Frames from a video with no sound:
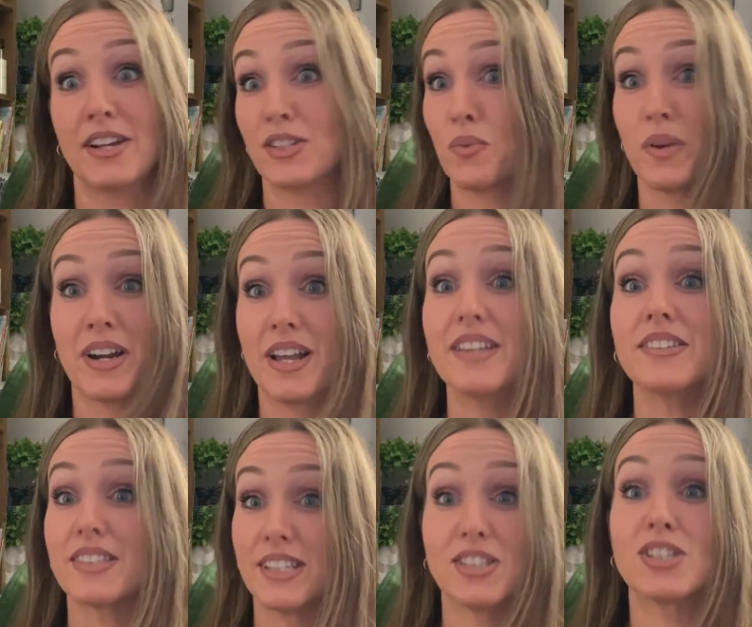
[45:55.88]
It is what it
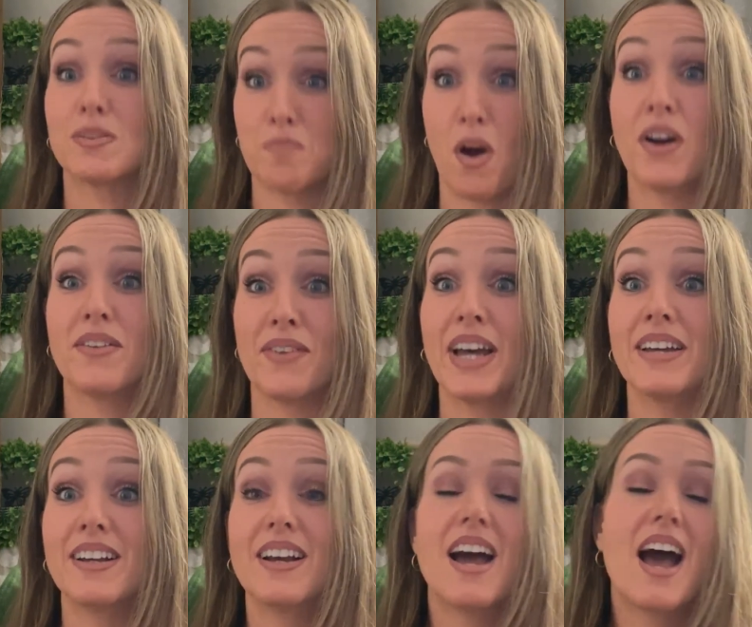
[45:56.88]
is. This is part of
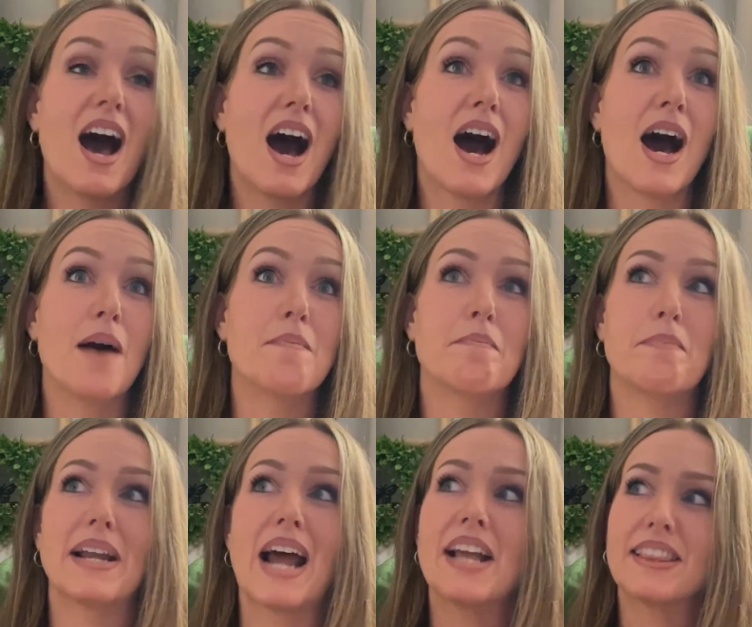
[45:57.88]
it.
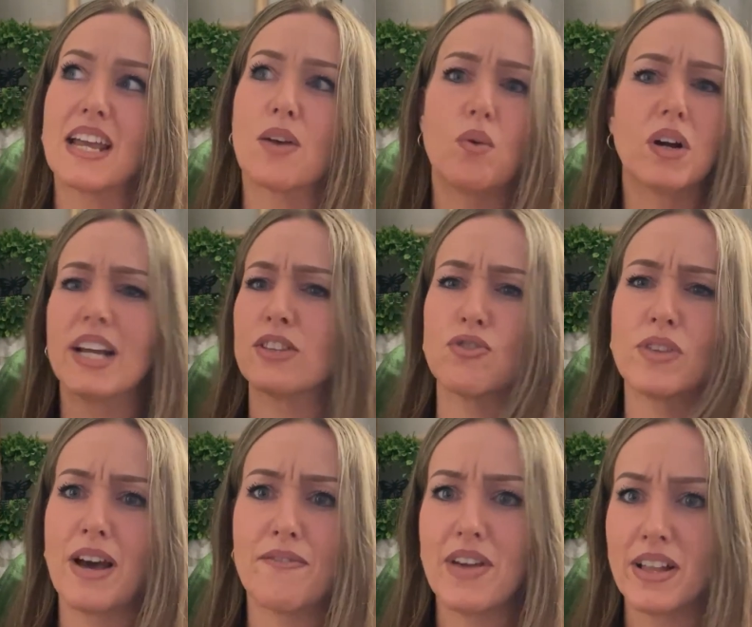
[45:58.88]
But I think we'll get
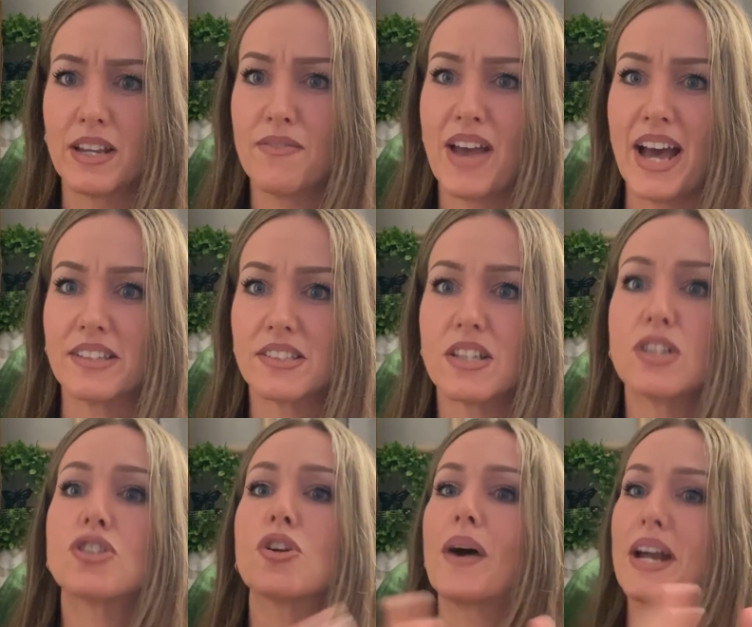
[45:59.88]
through that fairly
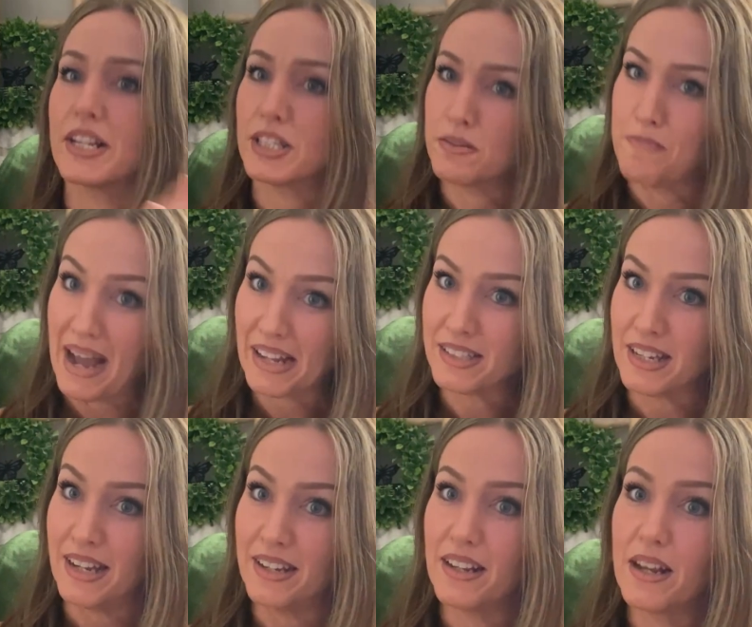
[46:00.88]
fast. So I
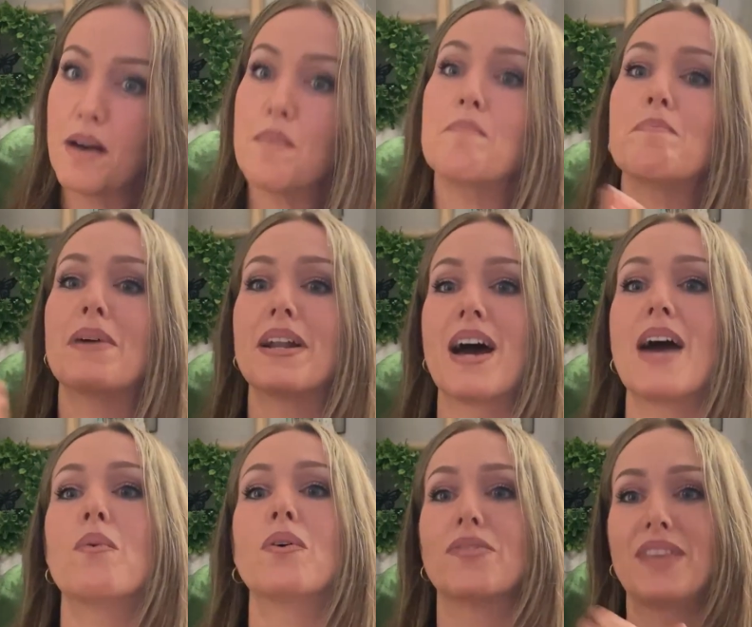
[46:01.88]
expect it, but
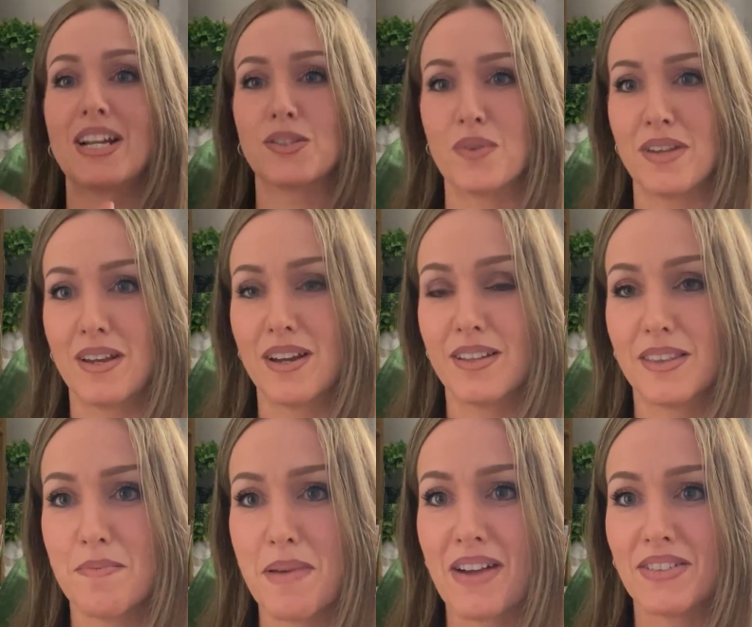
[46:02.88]
that's where
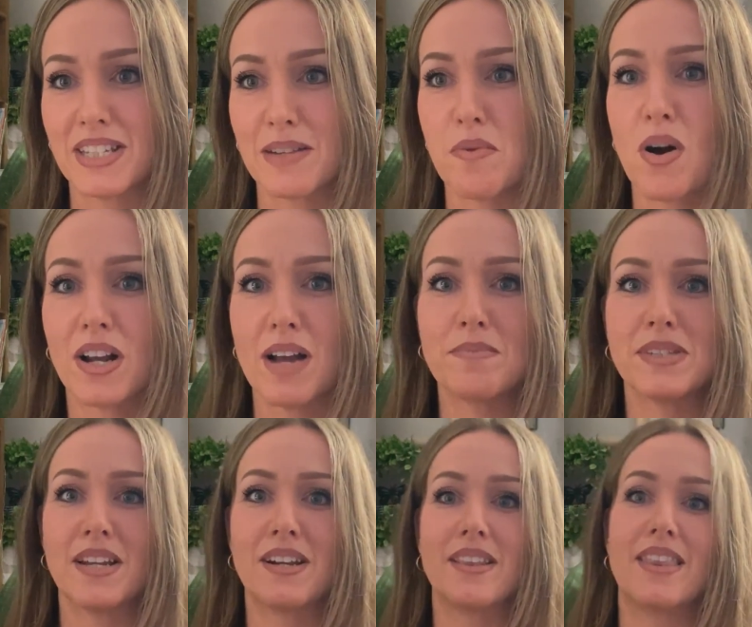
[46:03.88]
the parenting part
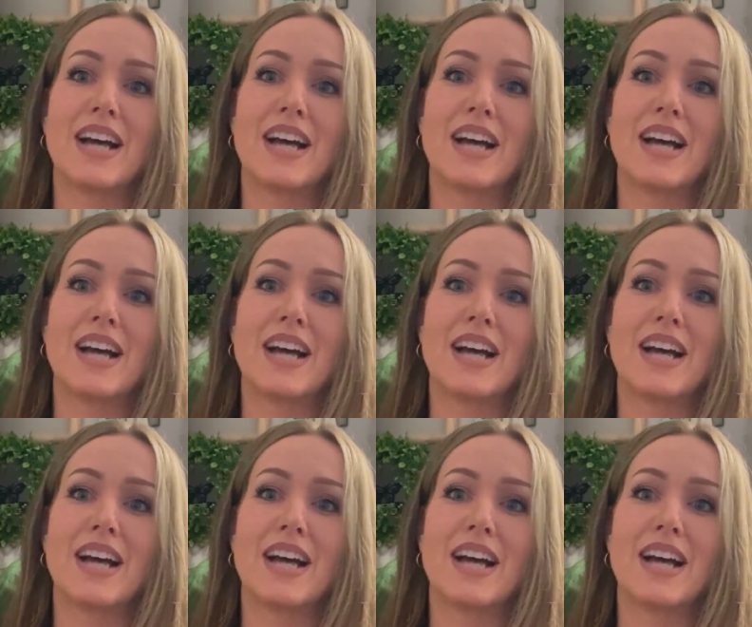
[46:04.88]
comes in.